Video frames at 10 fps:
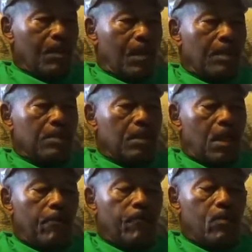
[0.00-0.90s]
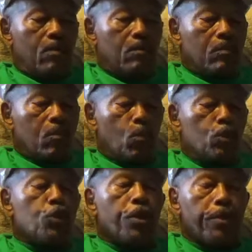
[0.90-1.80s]
Asiafo
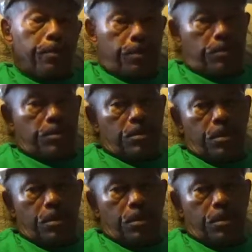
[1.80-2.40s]
was cursed